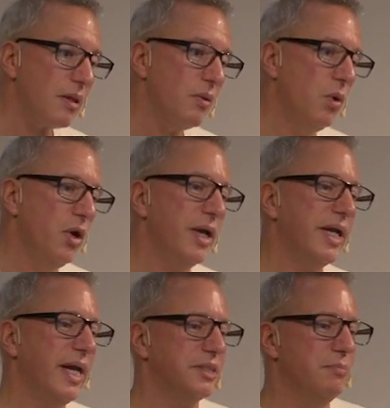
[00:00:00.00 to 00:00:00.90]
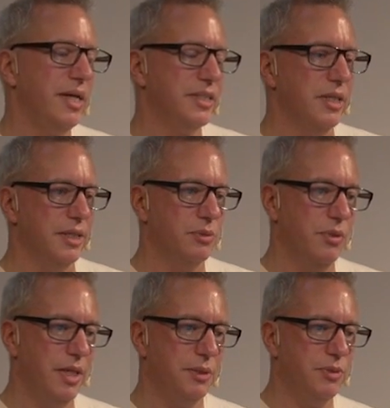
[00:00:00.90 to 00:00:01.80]
Where it gets messy is
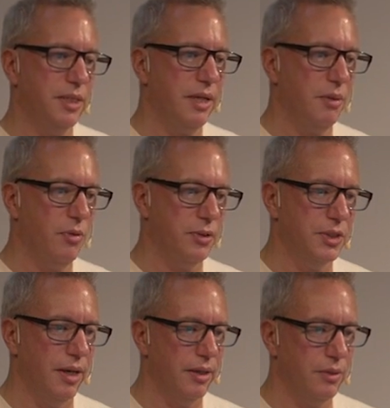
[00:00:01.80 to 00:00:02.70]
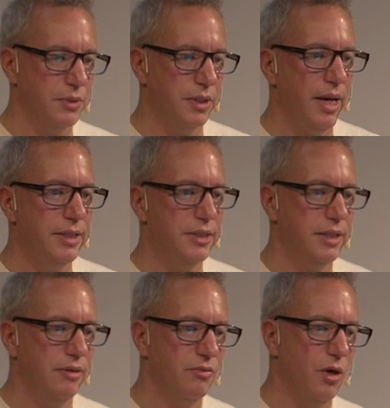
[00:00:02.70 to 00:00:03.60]
with this particular project. There was an
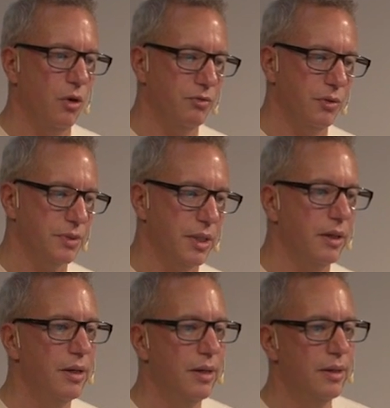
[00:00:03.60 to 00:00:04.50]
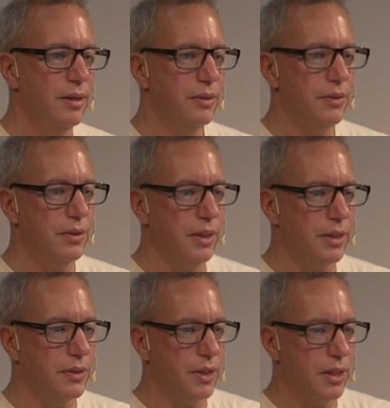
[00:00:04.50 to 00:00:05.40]
agency involved. There was
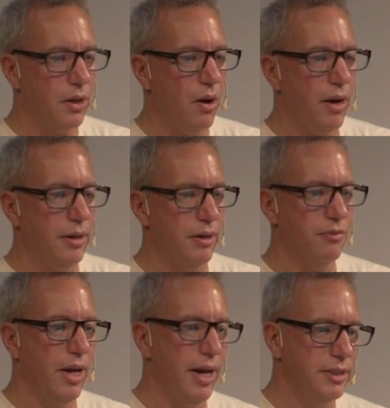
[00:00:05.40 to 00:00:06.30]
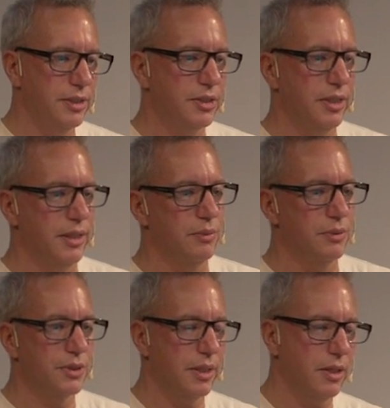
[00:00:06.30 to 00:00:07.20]
the client of the agency, there
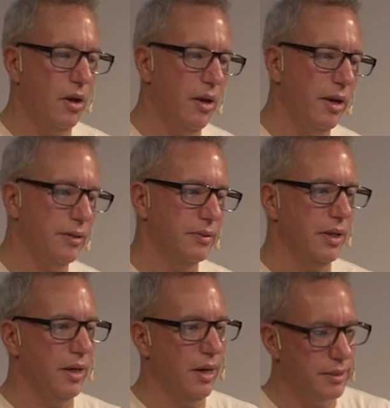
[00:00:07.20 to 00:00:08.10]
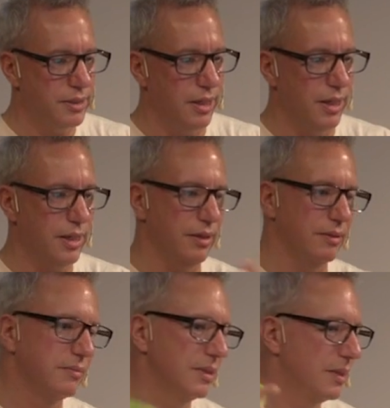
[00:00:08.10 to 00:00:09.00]
was the client, the Atlantic, and
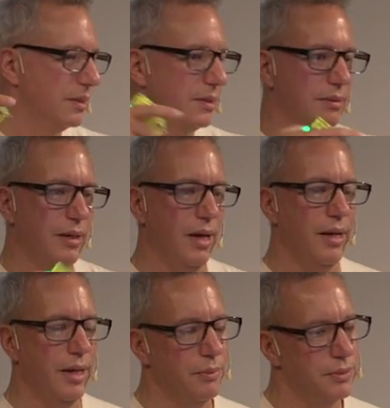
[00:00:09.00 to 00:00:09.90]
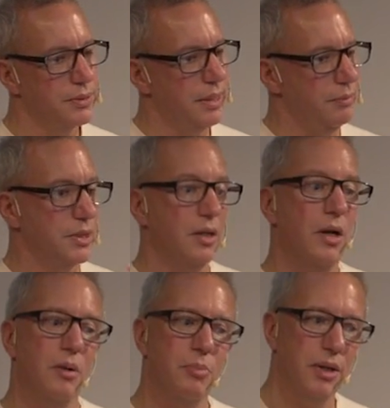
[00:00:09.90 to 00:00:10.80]
it was a
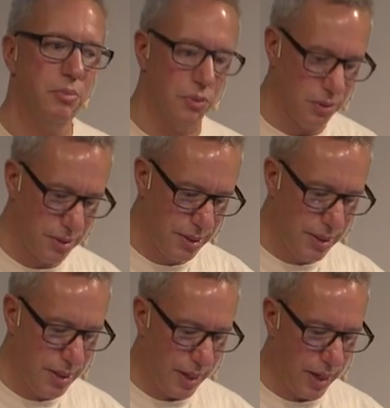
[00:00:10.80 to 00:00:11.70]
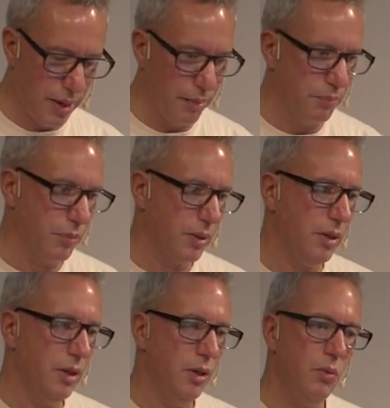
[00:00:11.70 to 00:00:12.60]
lot of people
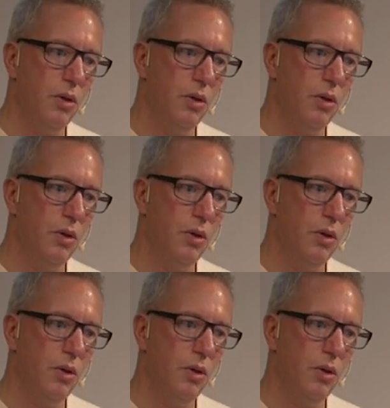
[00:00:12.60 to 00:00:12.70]
who